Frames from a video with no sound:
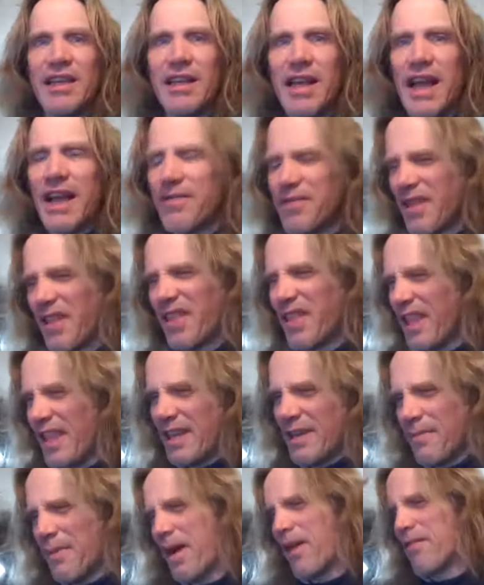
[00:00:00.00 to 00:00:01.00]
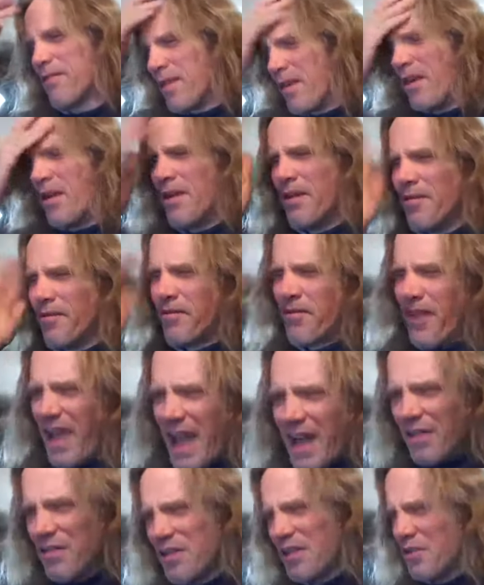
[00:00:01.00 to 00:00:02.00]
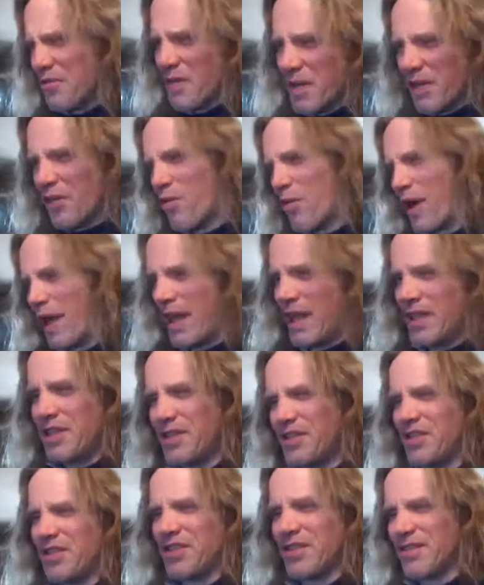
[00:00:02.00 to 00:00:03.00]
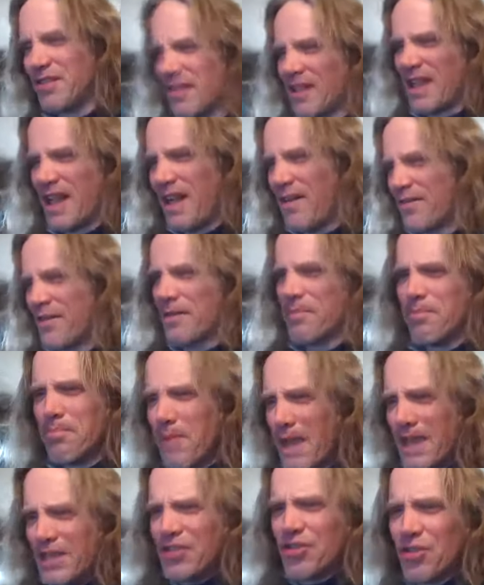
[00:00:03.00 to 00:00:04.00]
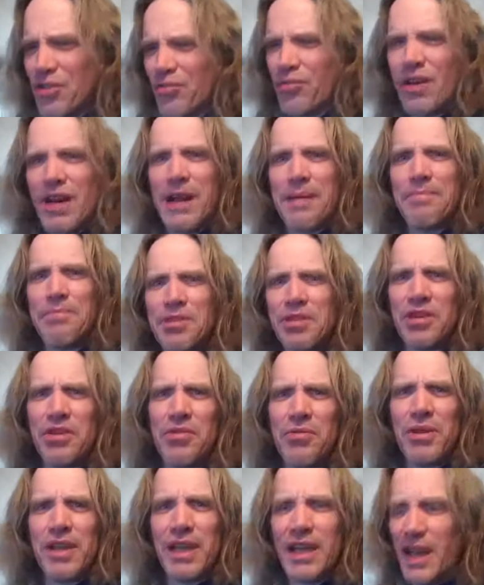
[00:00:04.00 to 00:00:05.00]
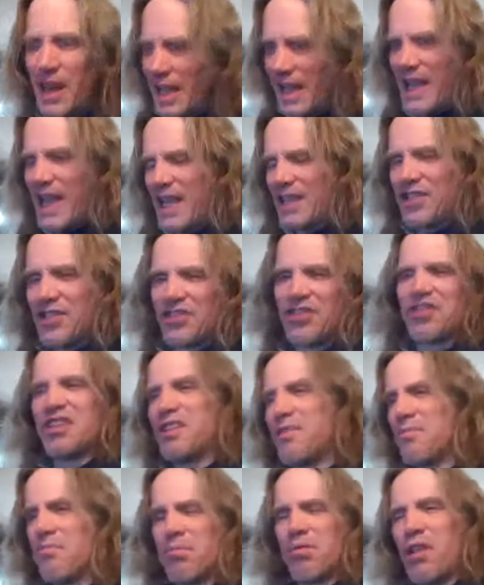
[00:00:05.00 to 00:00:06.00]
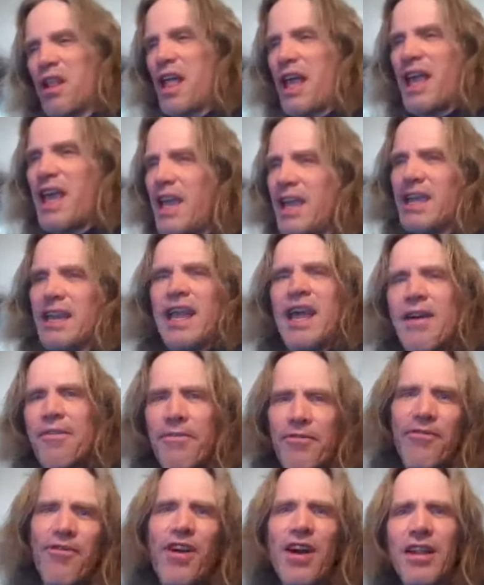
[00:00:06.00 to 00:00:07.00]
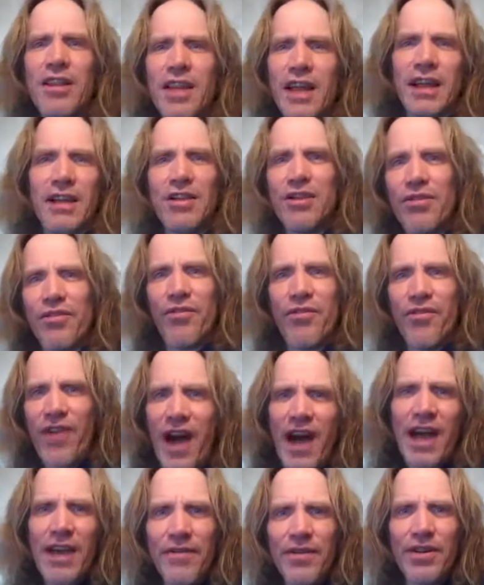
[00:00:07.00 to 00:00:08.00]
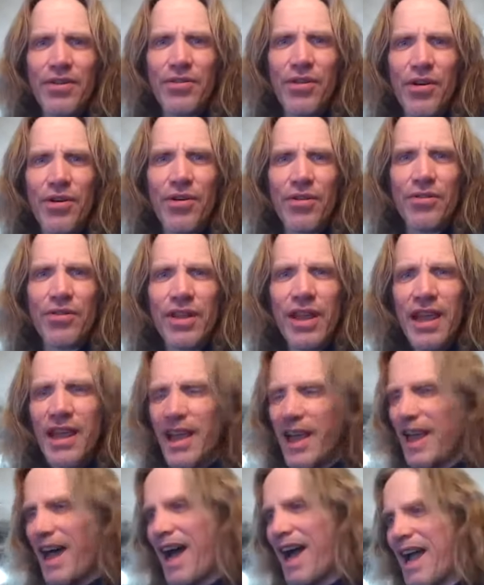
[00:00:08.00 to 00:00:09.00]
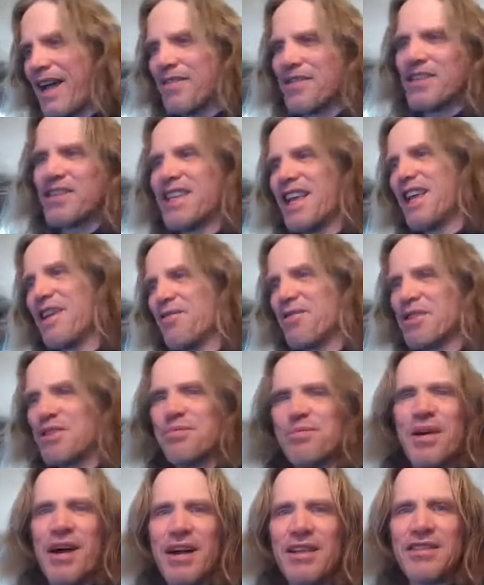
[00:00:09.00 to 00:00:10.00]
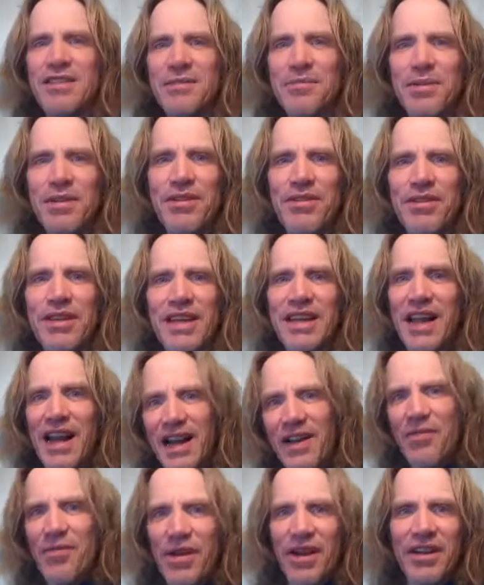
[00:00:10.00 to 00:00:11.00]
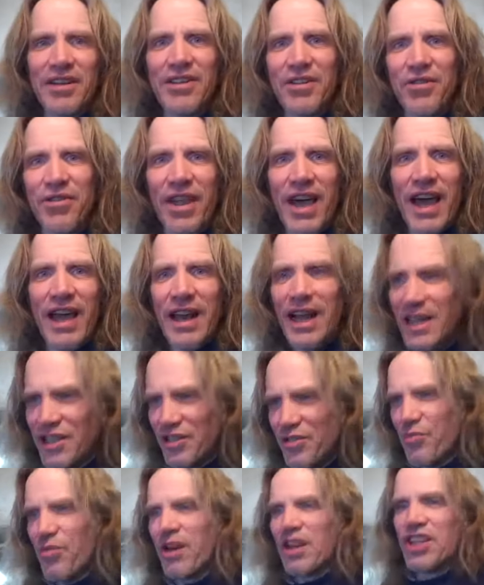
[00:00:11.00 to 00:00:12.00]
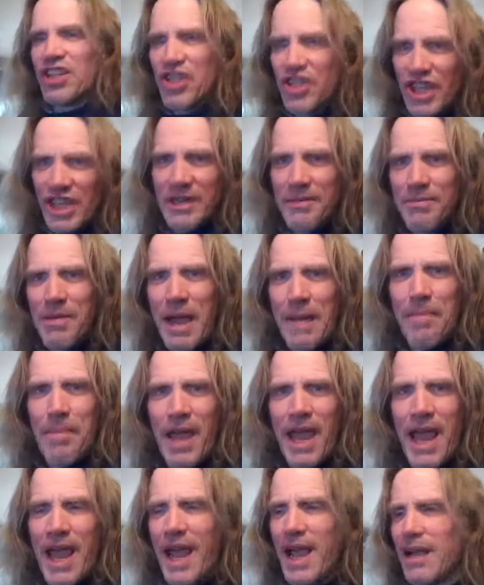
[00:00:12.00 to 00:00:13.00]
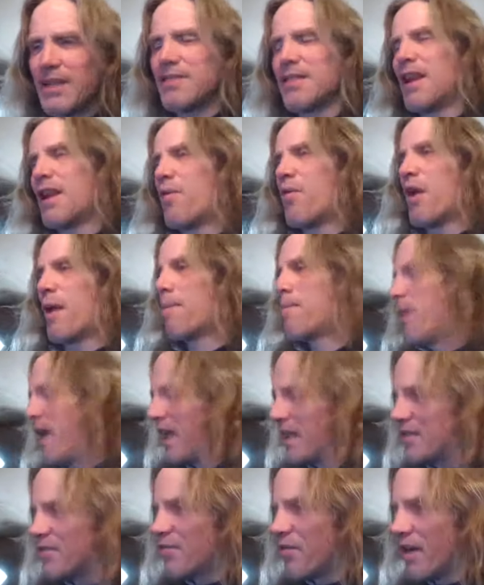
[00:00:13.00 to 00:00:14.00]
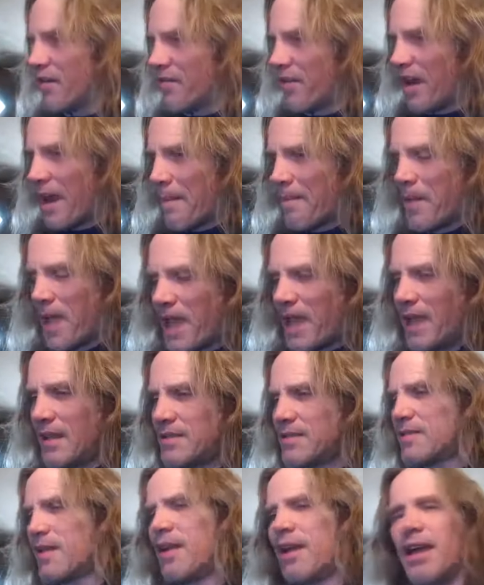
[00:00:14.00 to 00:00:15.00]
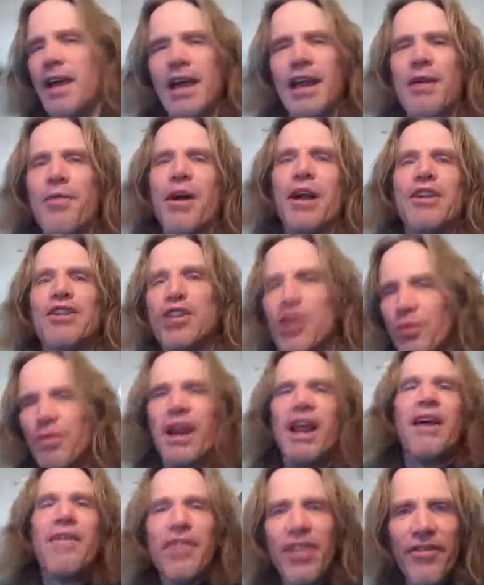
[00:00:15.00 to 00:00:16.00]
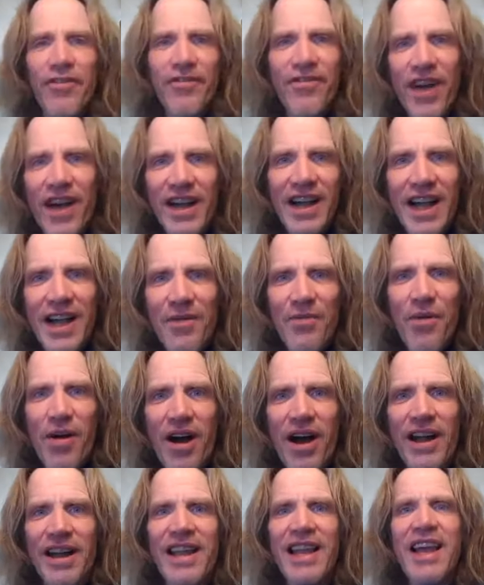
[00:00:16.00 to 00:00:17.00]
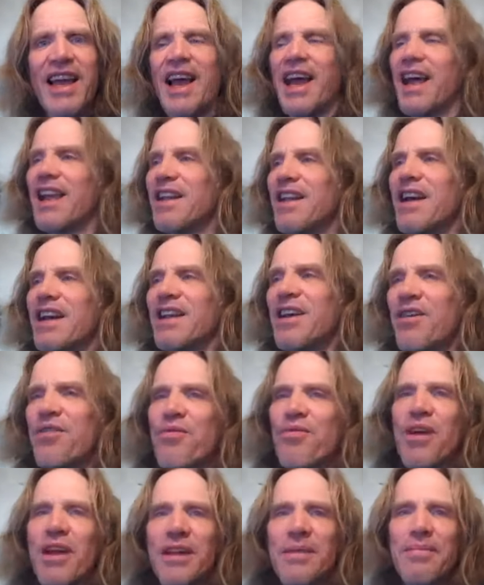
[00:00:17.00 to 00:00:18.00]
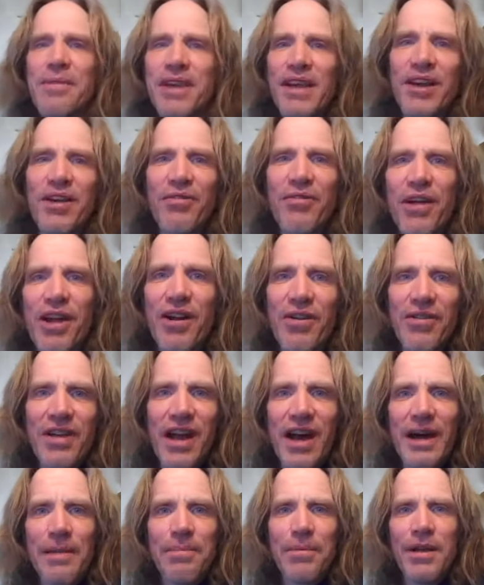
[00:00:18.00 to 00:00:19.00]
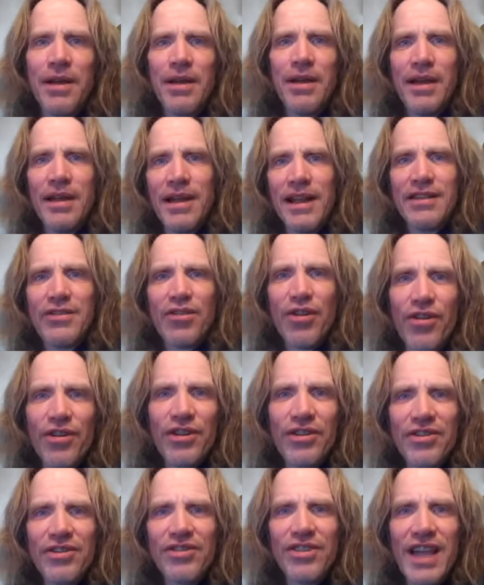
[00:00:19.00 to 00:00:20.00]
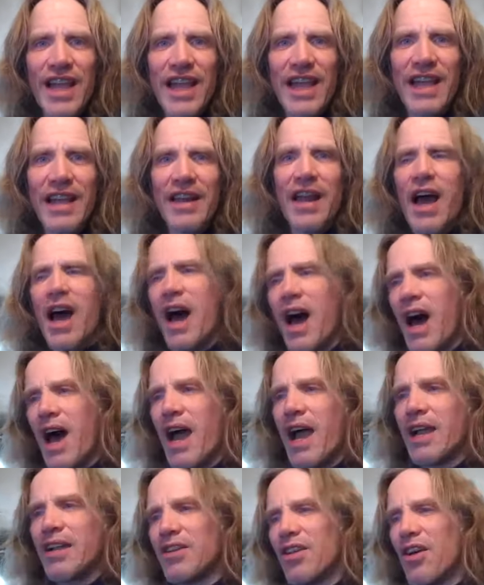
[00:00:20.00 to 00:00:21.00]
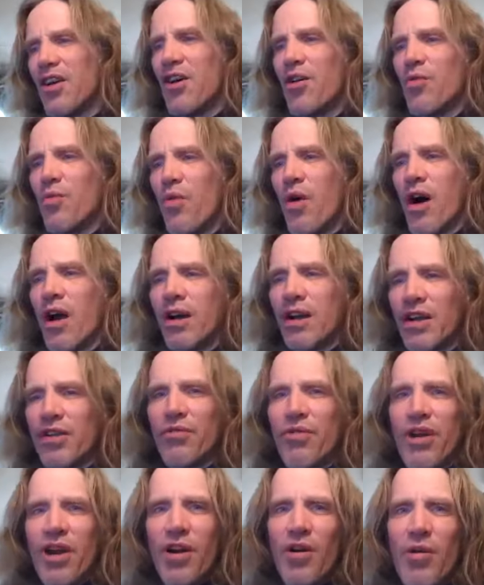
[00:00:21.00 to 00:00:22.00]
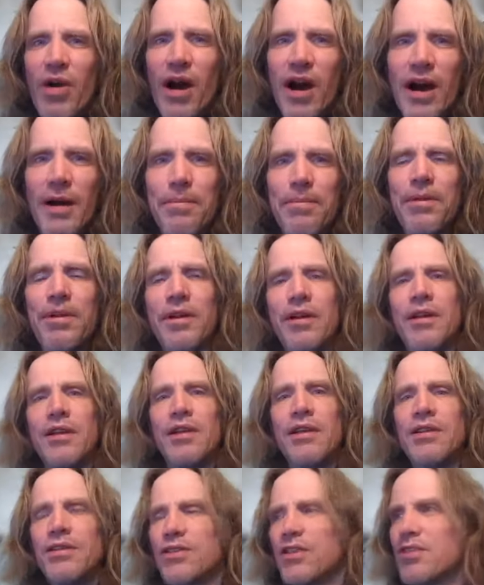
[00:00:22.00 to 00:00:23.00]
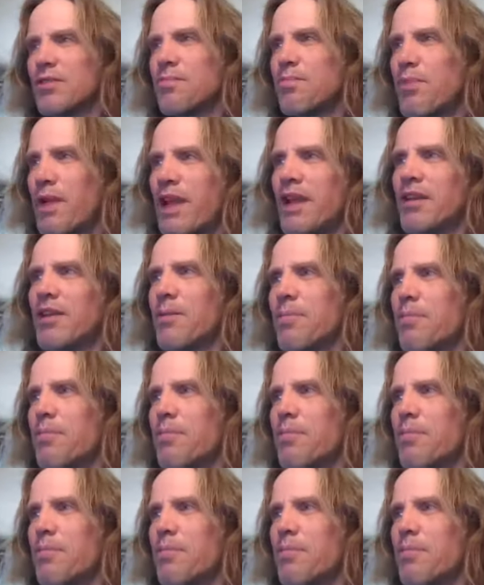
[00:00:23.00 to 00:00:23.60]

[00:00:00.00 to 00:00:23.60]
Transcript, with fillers: and I have to think about value equations, and I have to measure what I'm doing, and I can't just play and have fun like a little five year old. I have to take responsibility, and I don't want to do that. I just want to shit in my pants, and I want to piss wherever I piss, and I want to do whatever the fuck I want, and I don't want to be a grown up. And that's all you're saying. I don't want to grow up. You're just Peter